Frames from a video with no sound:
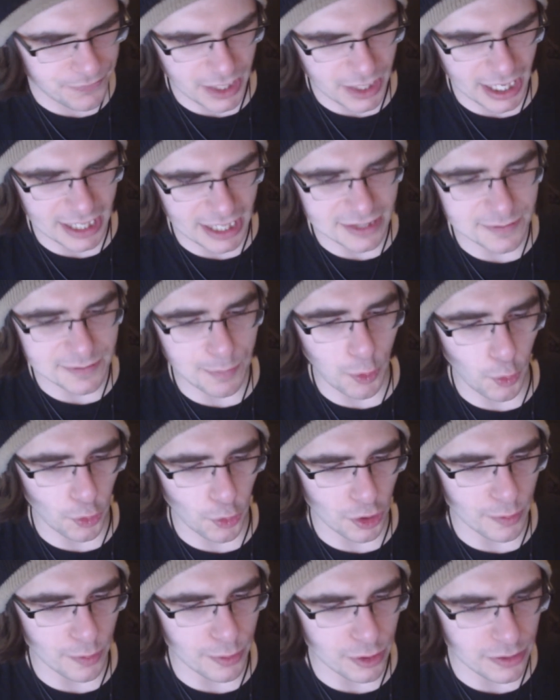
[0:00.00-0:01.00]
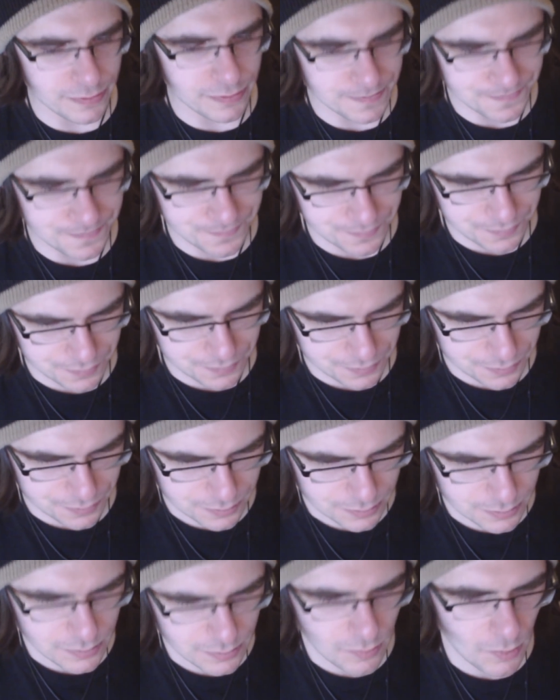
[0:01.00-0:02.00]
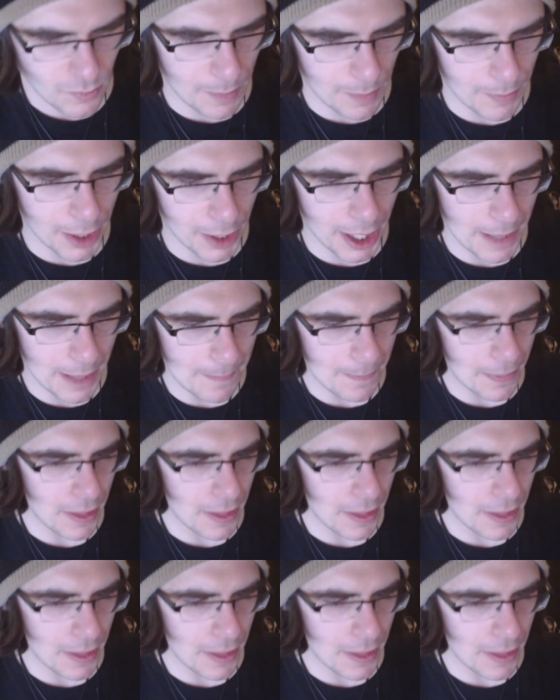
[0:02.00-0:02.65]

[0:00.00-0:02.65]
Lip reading: and it's portable. But